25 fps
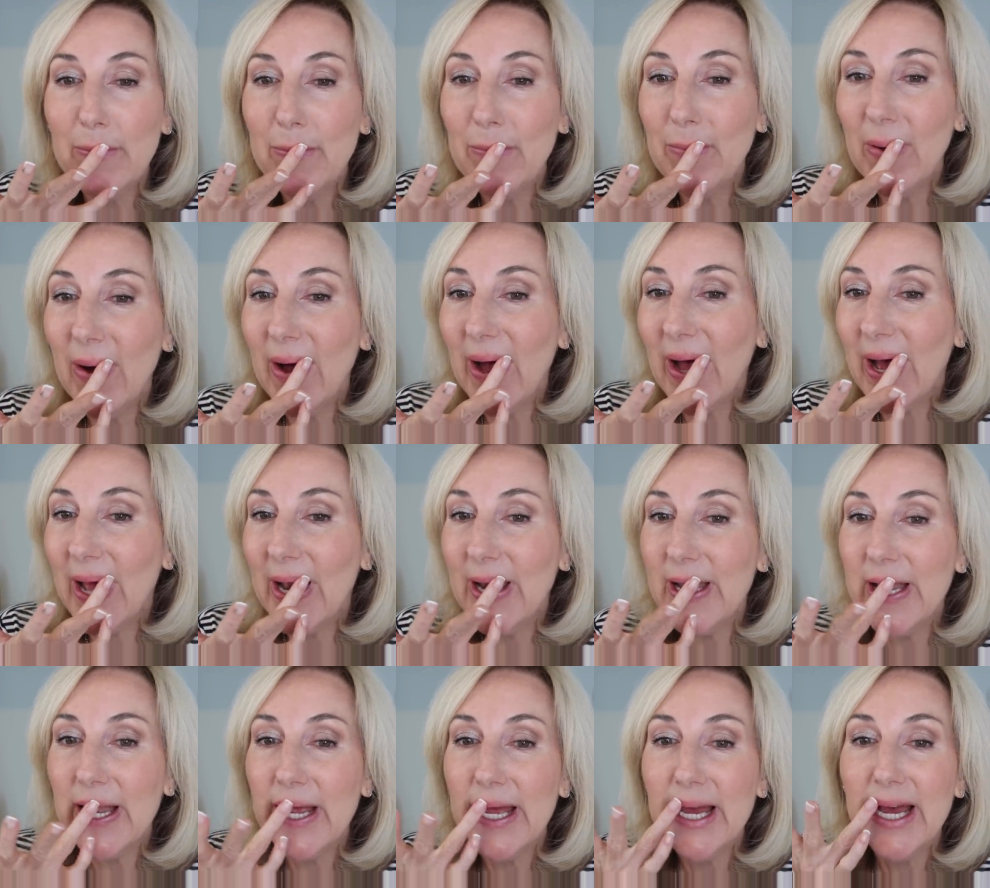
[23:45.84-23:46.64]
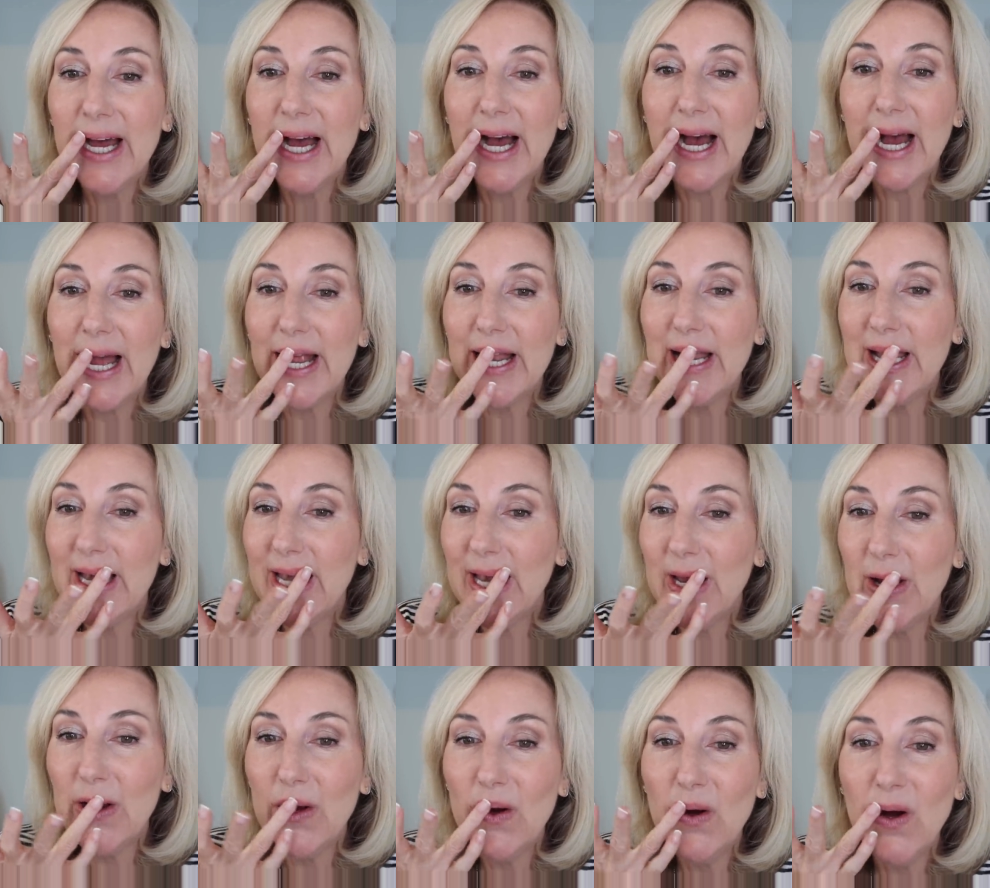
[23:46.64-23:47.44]
but I
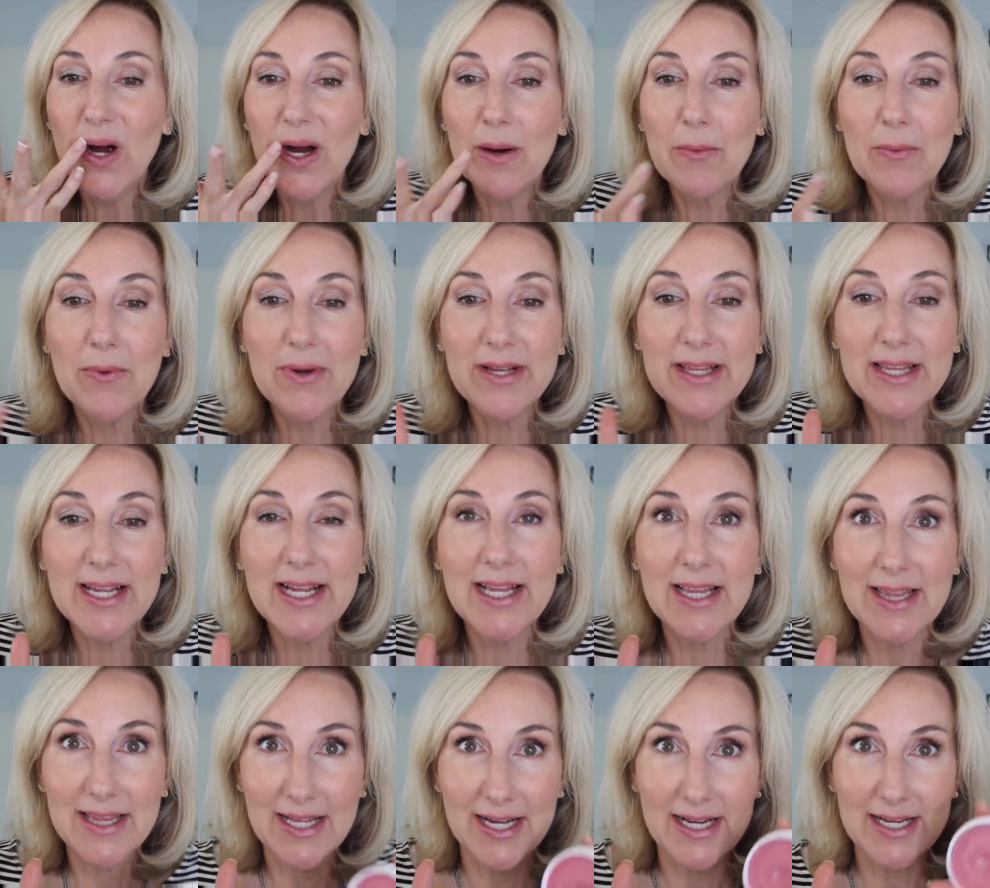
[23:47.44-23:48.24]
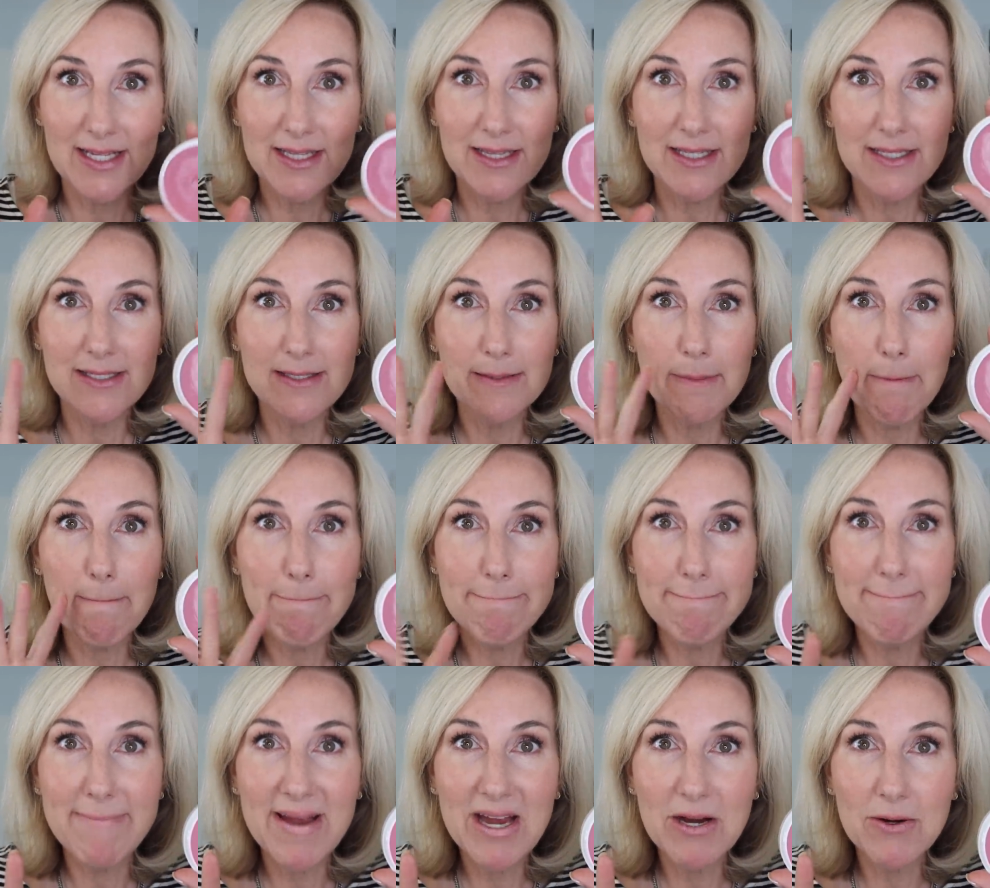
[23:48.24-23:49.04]
do really like this
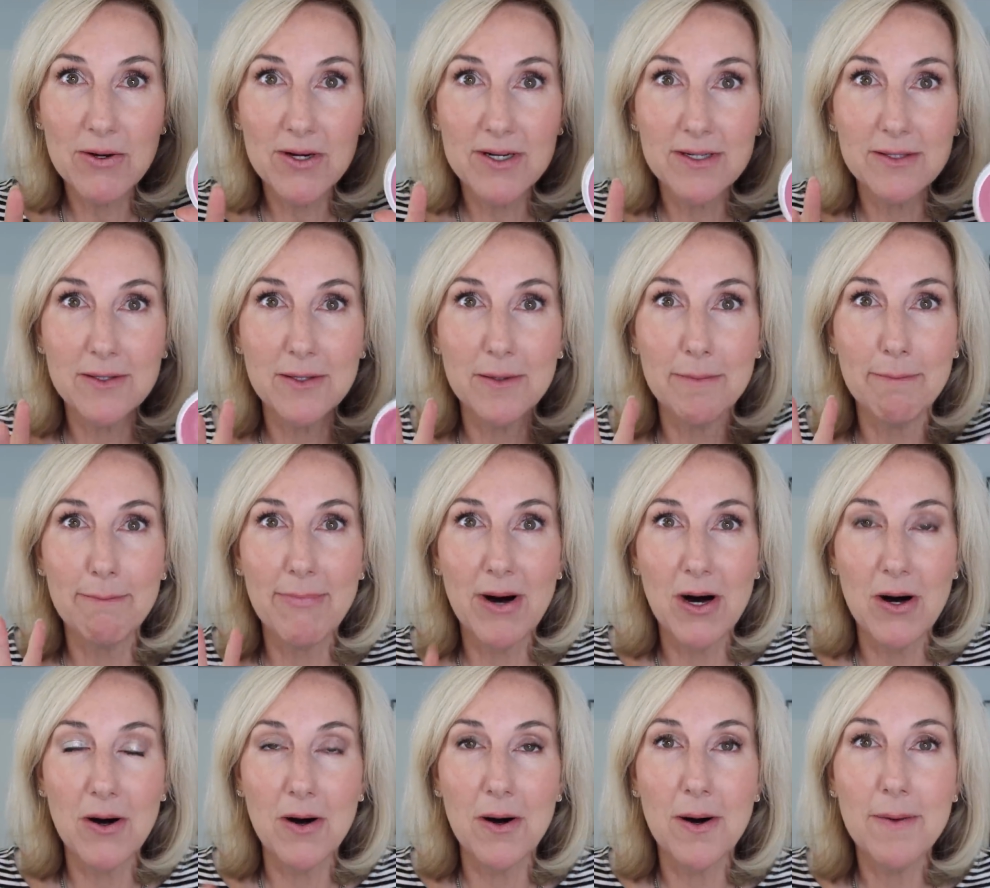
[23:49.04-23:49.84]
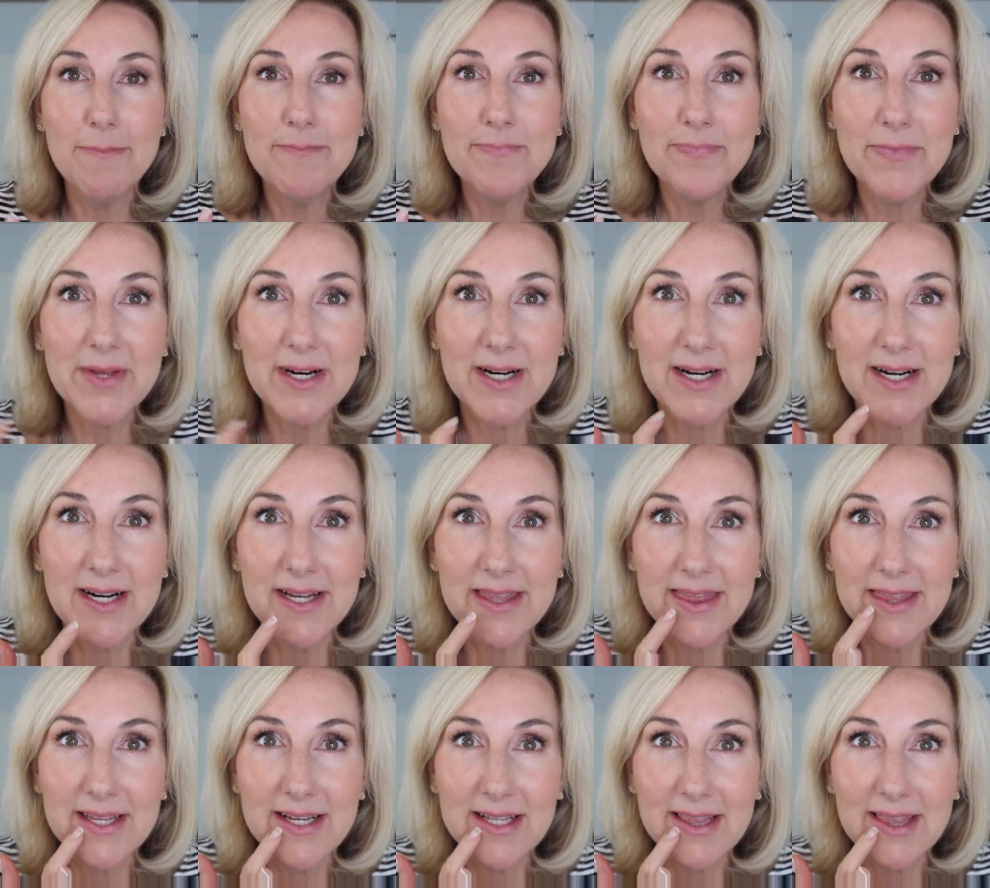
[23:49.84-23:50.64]
Miracle Balm
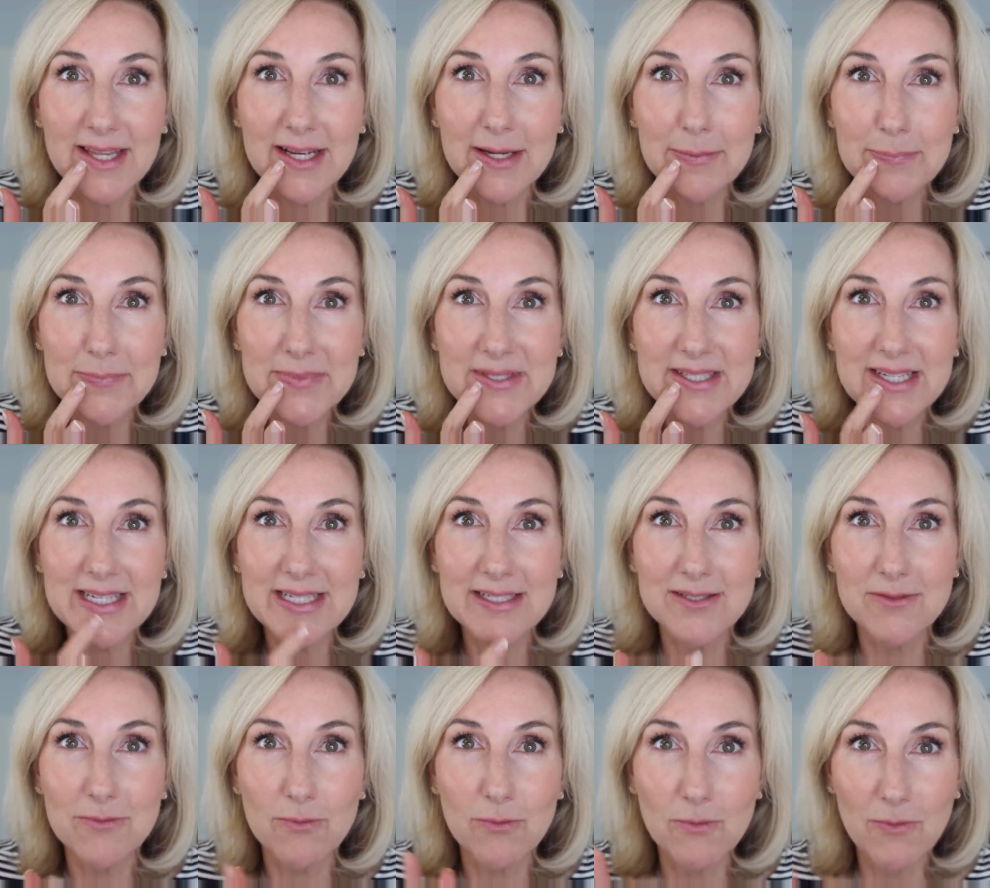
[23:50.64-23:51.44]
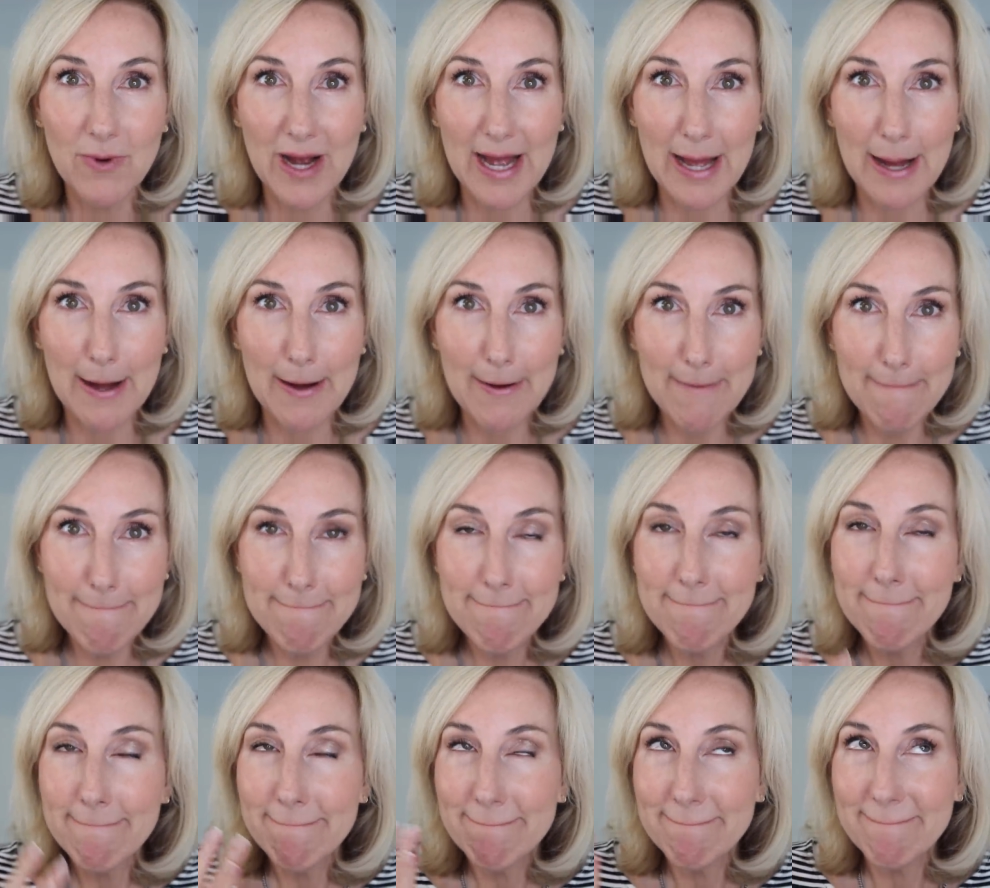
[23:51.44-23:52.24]
on the lips as well.